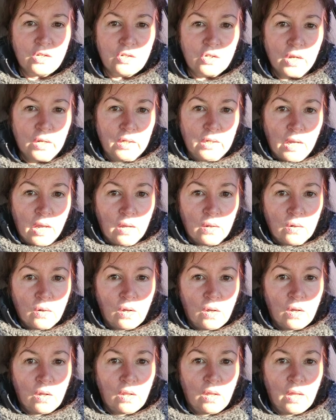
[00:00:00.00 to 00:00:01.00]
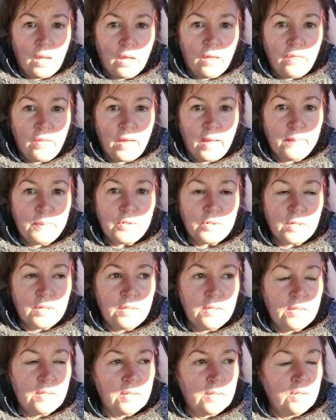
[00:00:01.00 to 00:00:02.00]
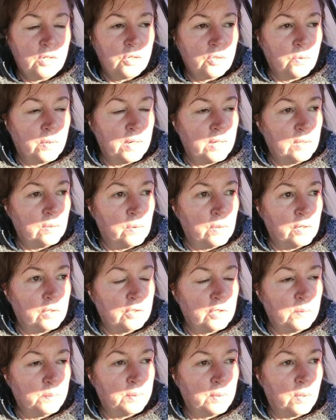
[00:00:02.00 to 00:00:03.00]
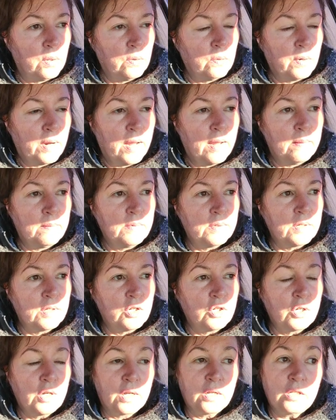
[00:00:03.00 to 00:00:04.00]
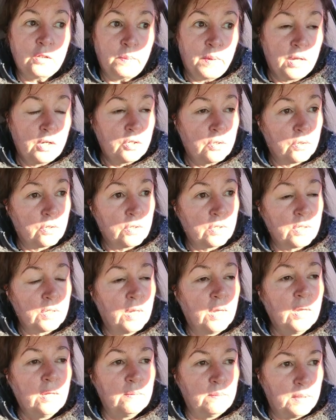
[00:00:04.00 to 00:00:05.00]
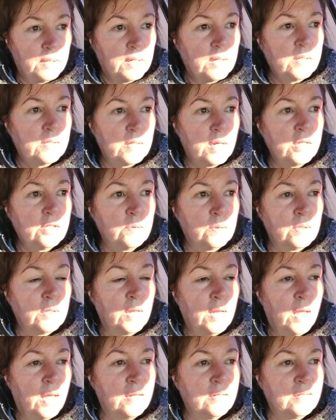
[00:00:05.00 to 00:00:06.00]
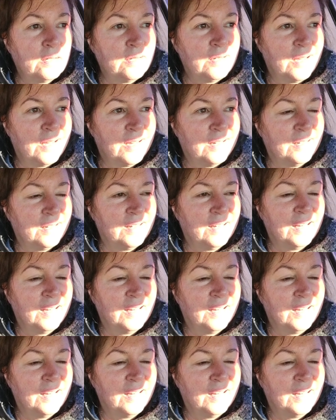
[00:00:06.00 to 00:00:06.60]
check out all health options and join loyalty programs and check specials, because that's what they had today.